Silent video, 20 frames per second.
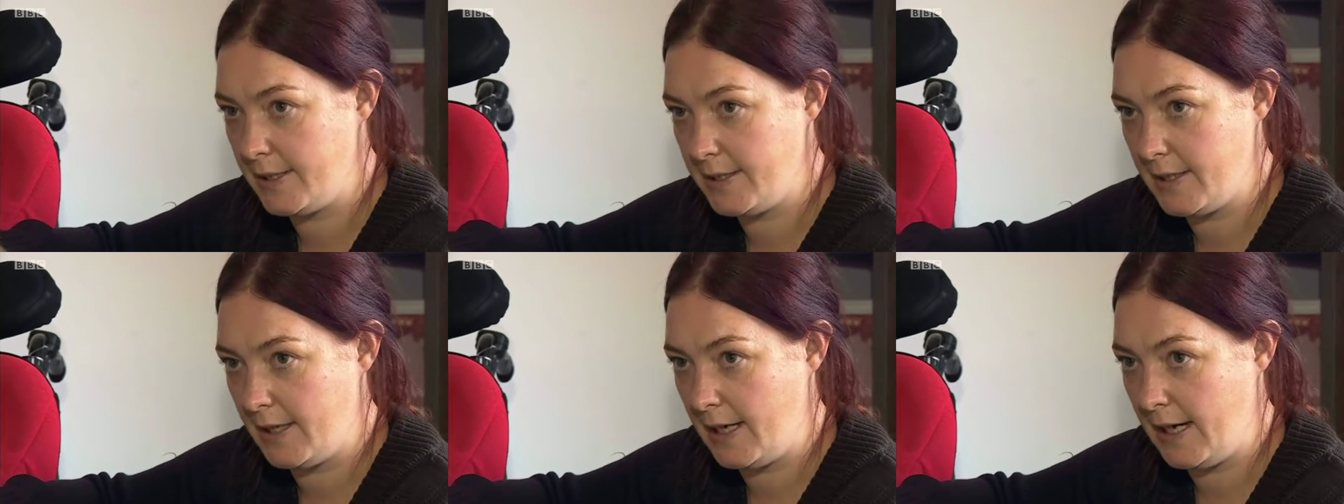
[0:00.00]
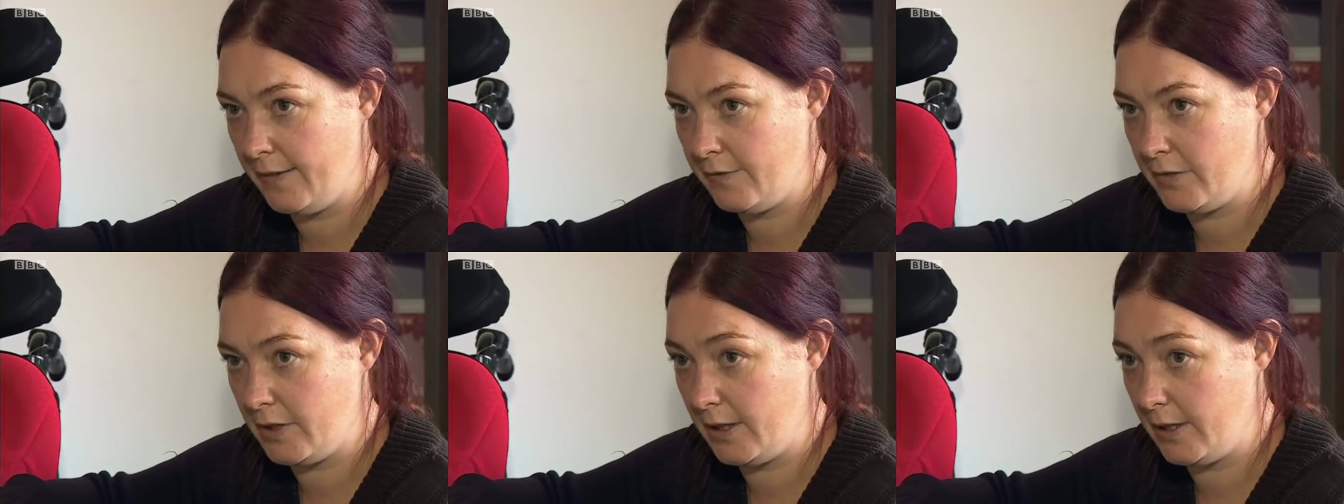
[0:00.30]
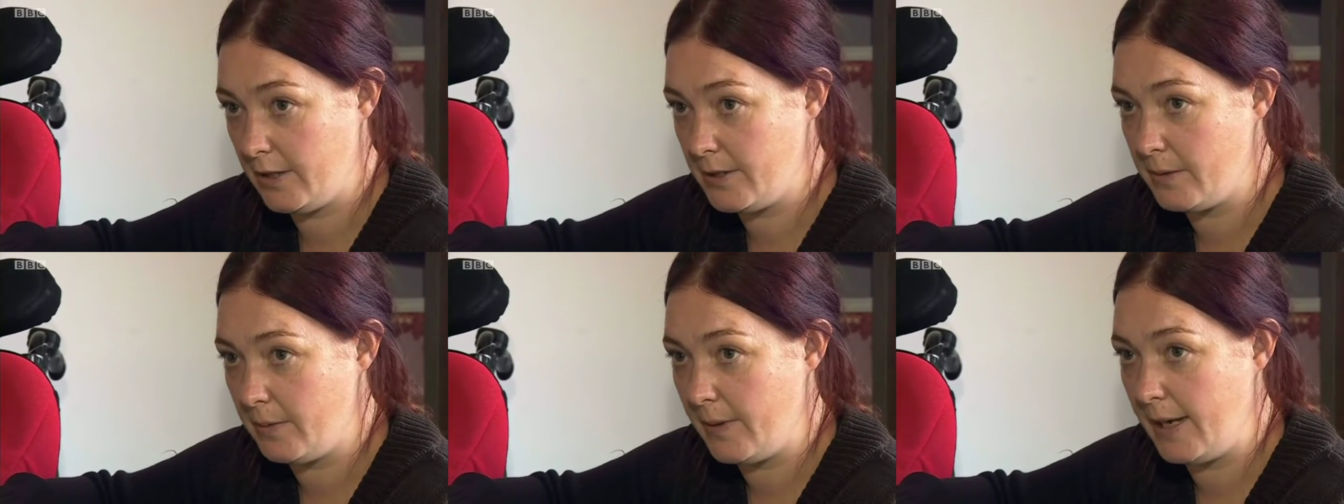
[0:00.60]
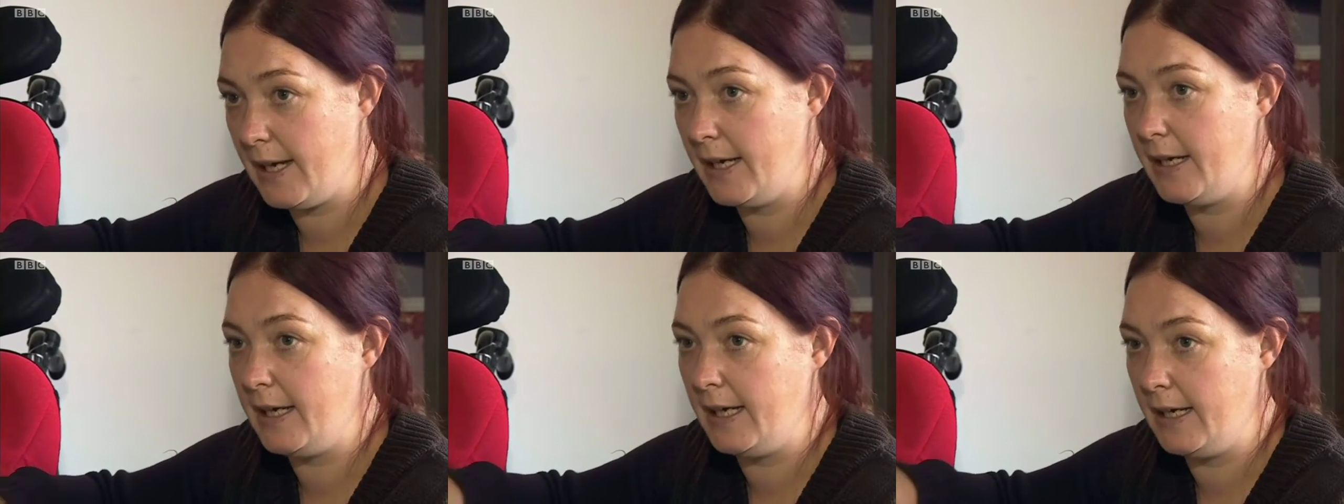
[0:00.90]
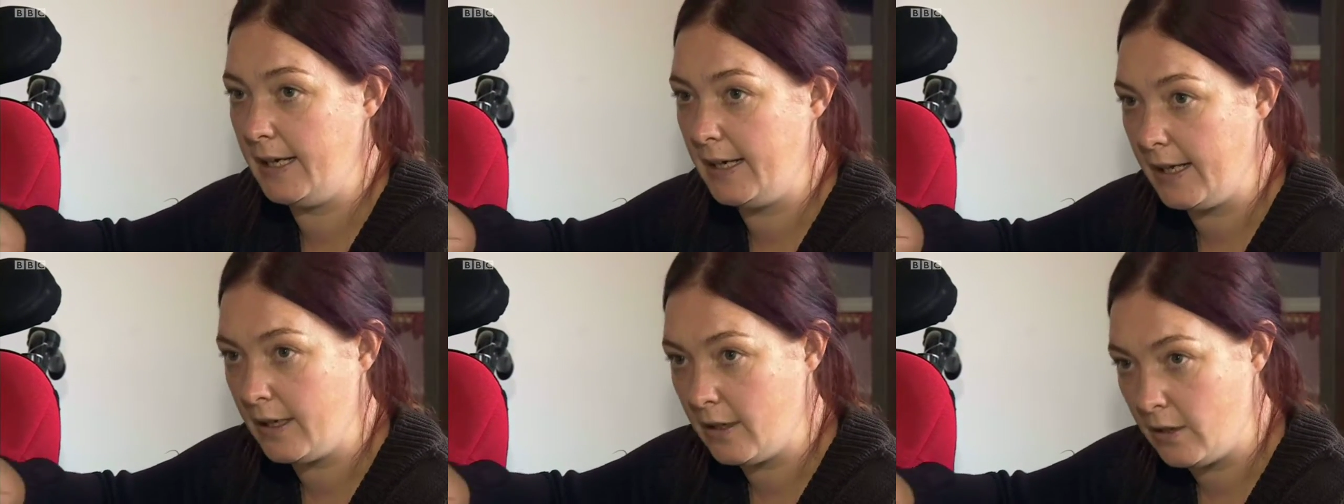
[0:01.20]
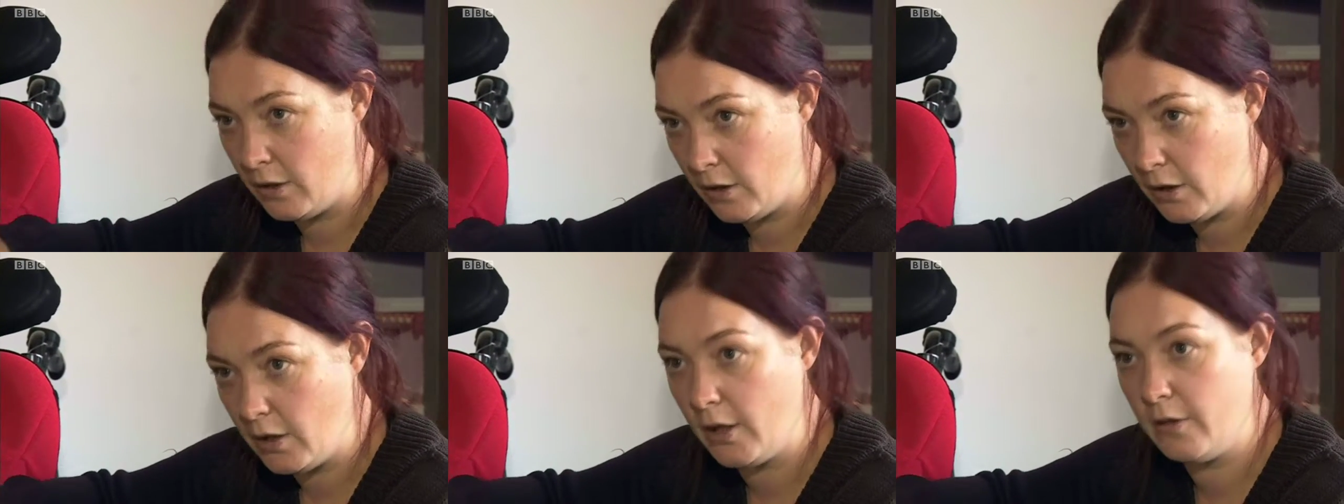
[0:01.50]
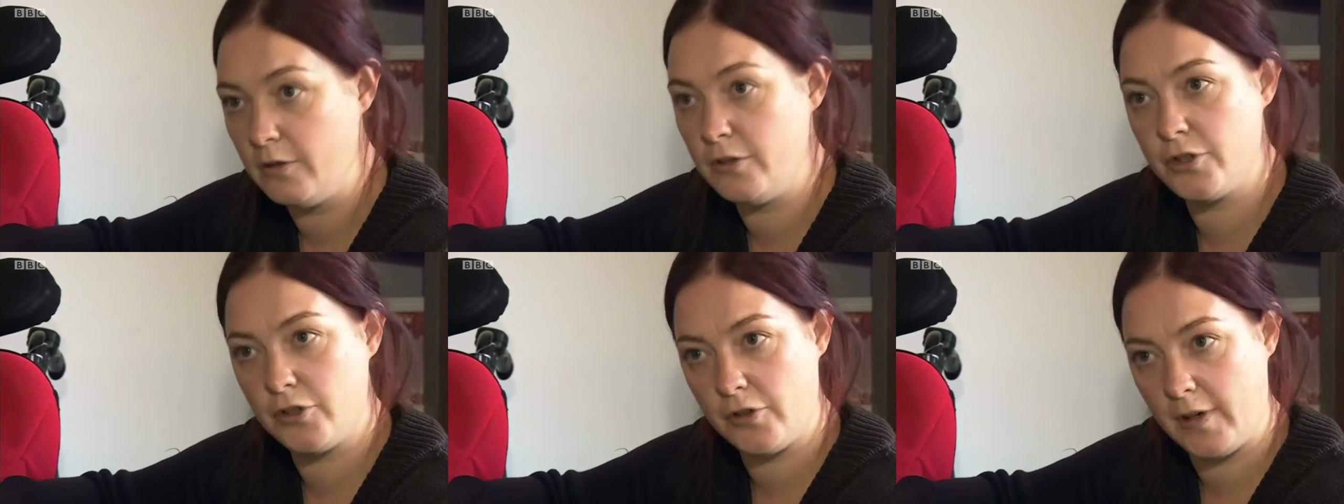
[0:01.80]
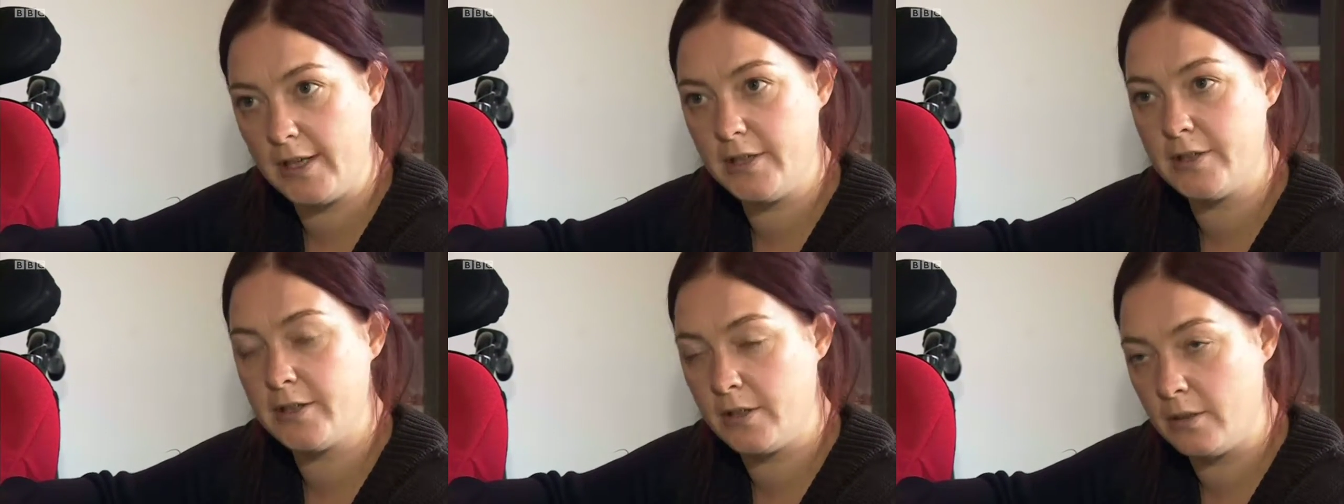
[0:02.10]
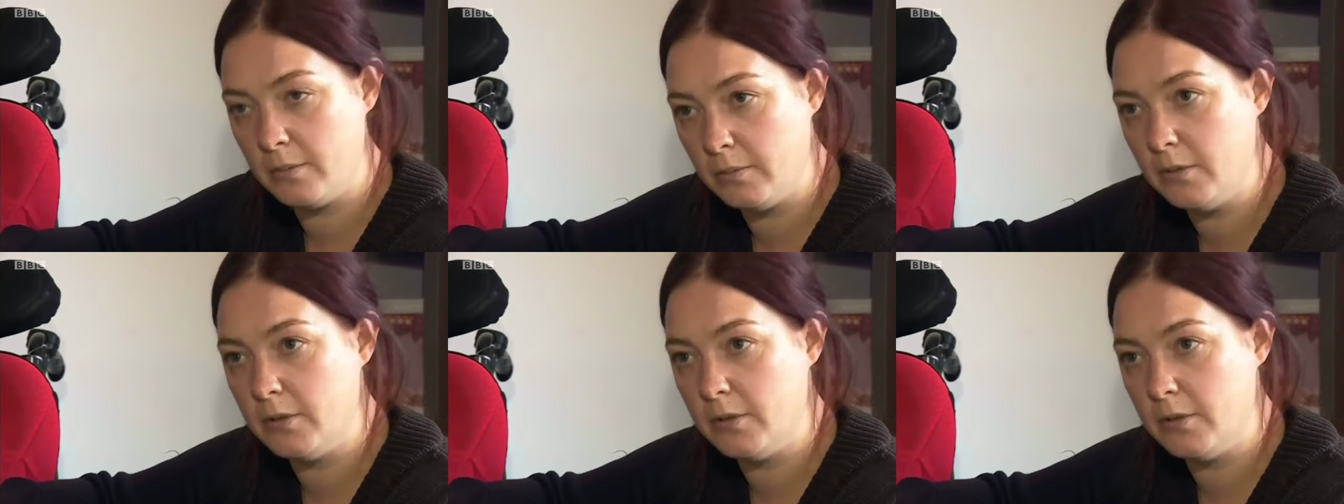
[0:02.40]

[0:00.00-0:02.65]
they don't have to go to A&E, they can go straight to the